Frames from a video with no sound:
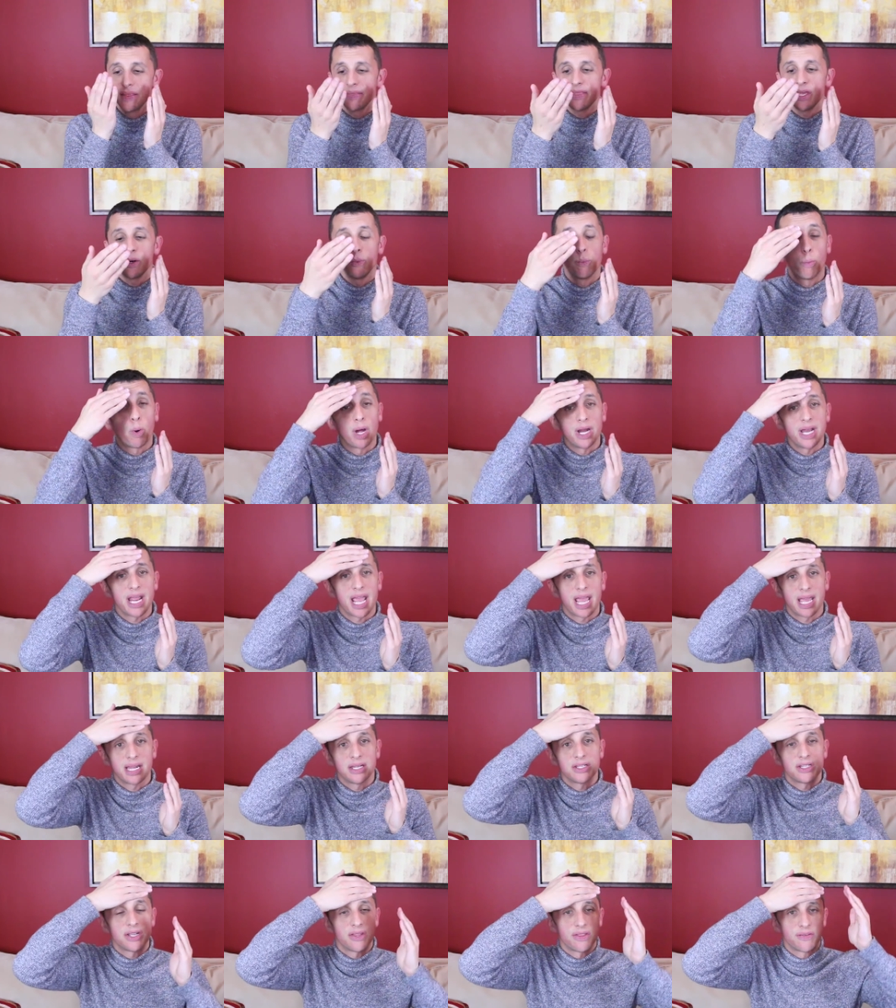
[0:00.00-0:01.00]
Then one
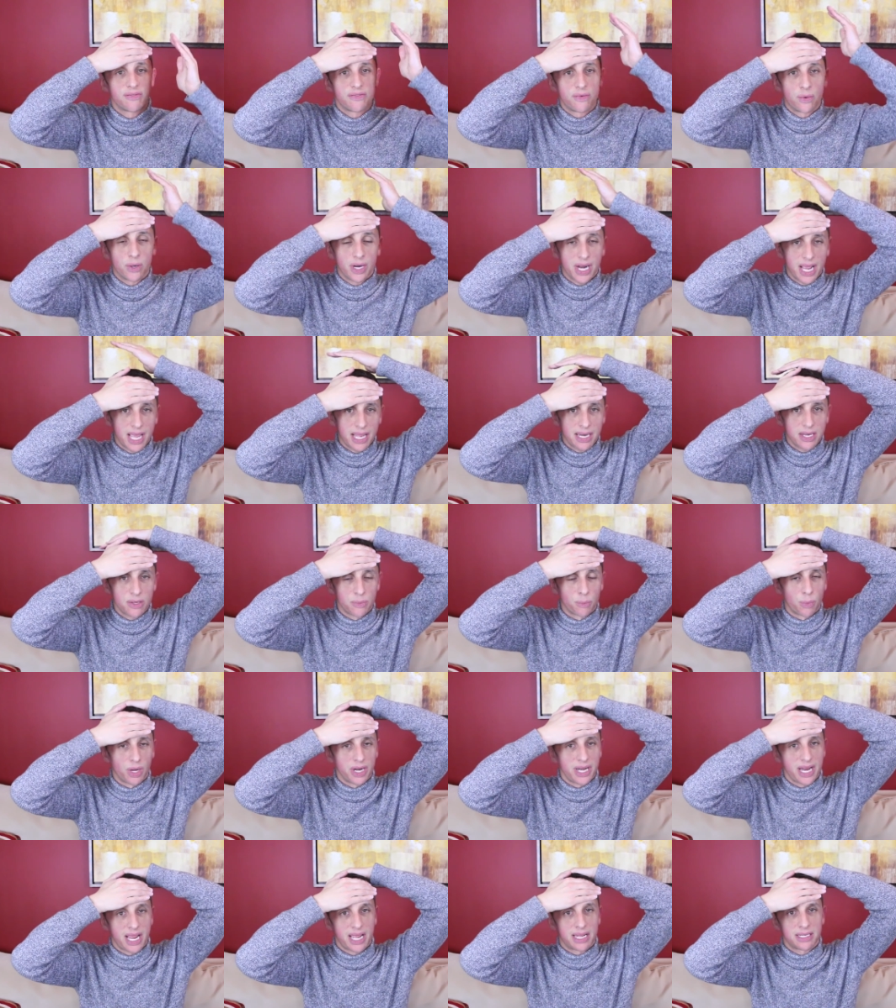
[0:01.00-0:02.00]
hand to the forehead and
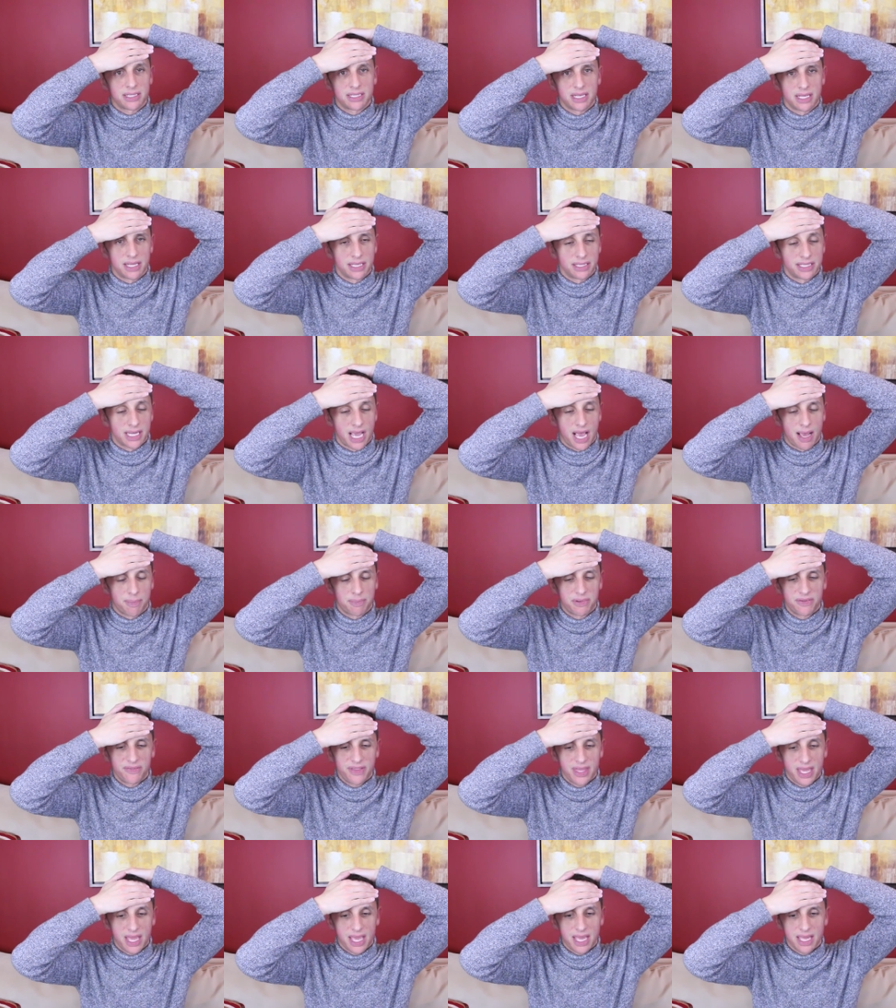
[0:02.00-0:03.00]
one hand to the top
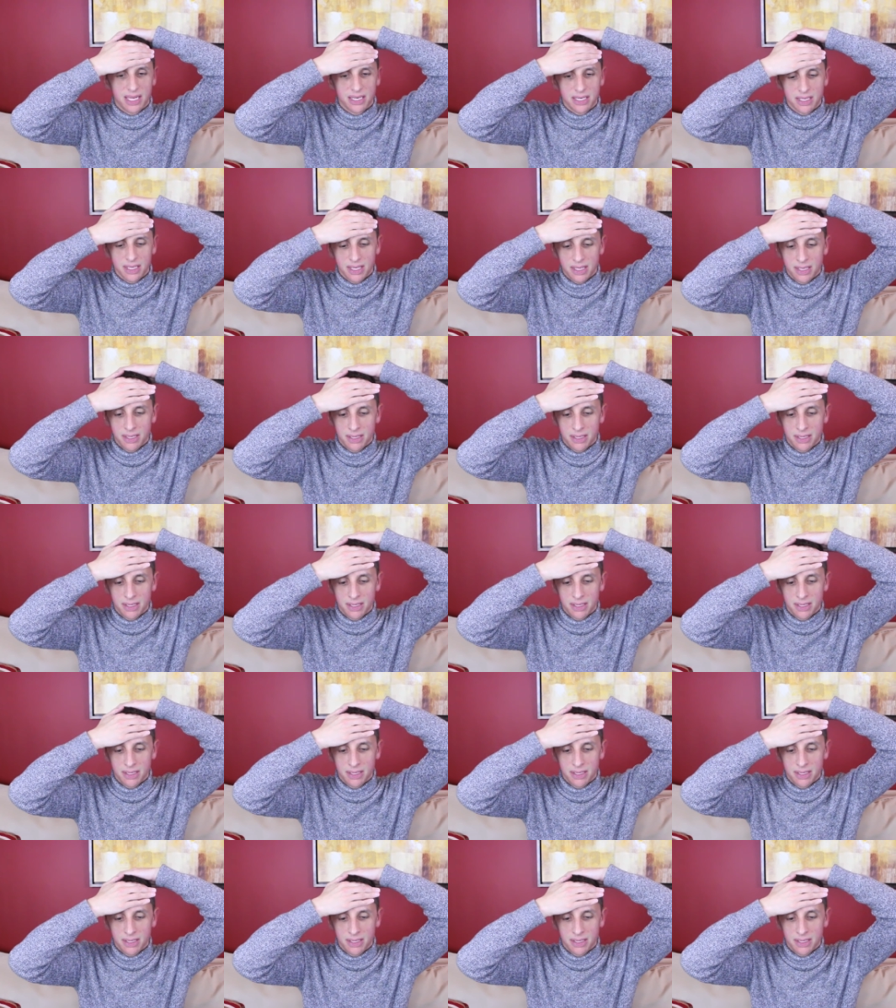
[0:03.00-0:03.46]
of the head.